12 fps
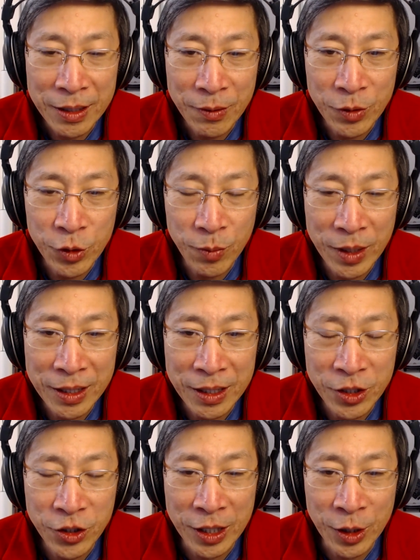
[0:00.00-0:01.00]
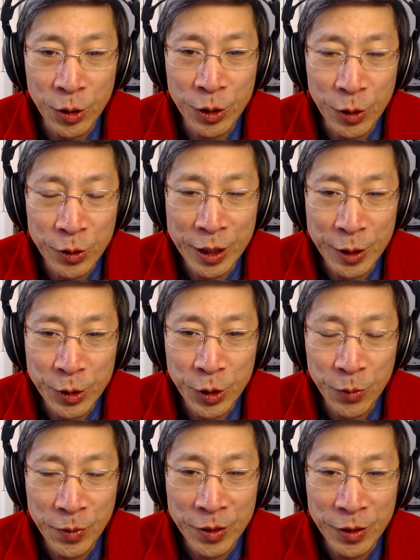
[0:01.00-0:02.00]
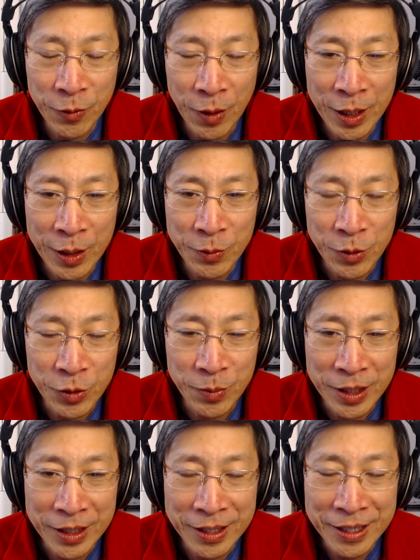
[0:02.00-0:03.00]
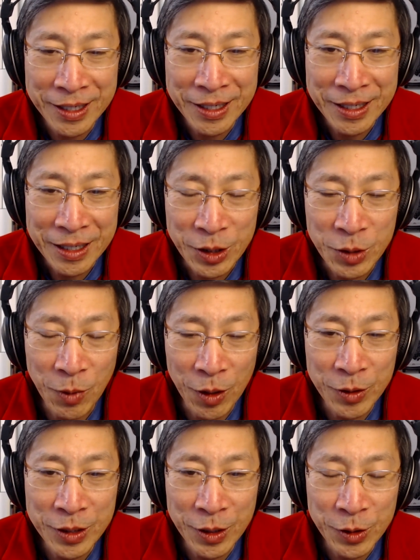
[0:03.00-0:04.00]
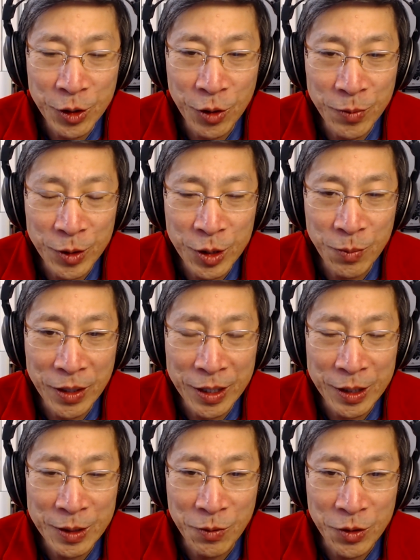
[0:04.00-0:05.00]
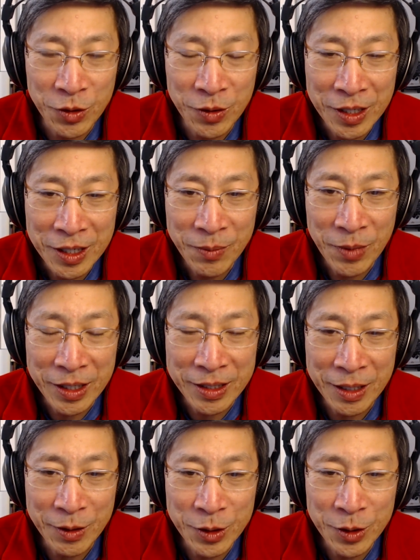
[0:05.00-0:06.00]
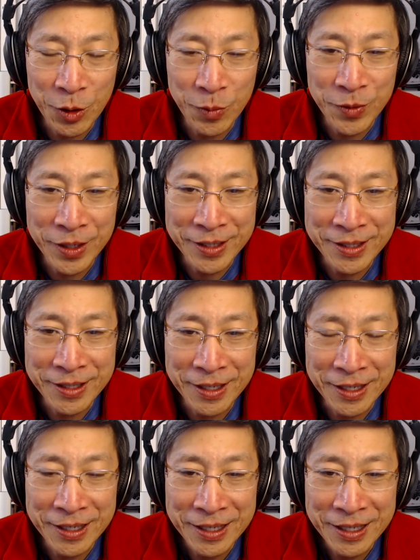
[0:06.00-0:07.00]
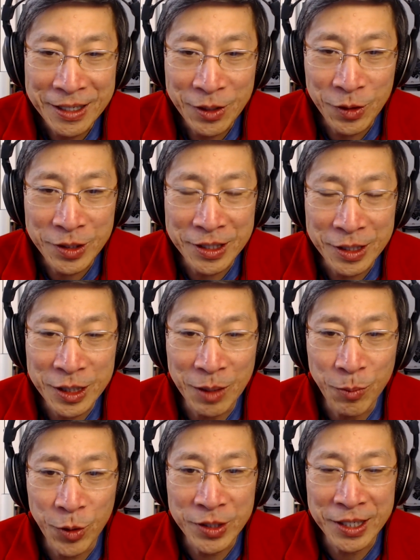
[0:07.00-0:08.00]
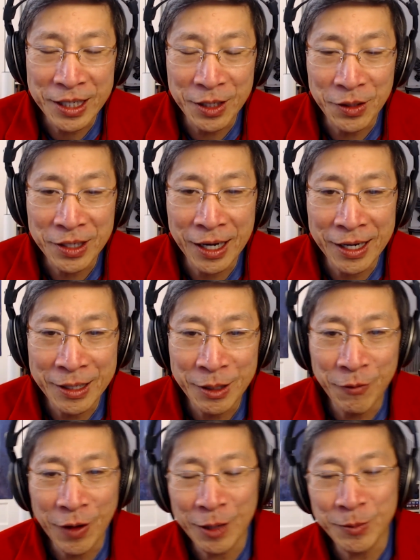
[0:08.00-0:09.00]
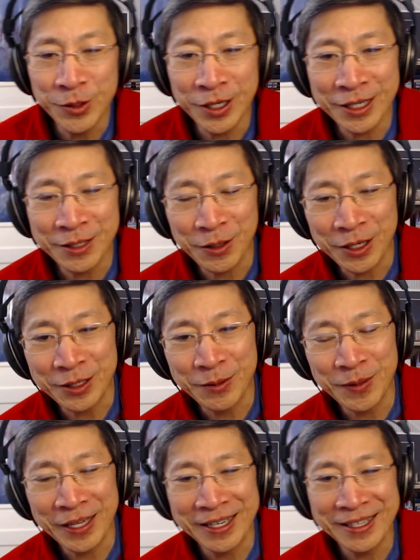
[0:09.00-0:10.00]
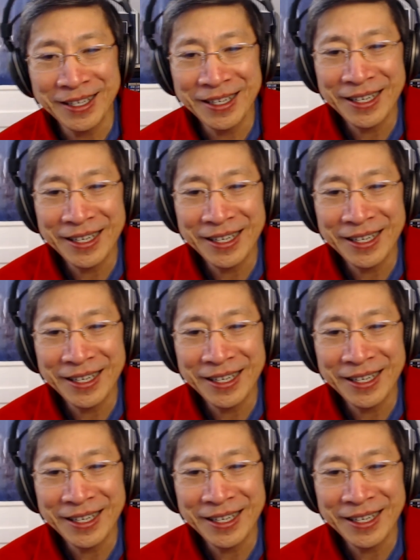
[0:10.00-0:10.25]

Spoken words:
Would you make a gigundo telescope on the ground? Would you make a smaller telescope in space? Would you make a telescope that looks at some particular kind of object or can do anything?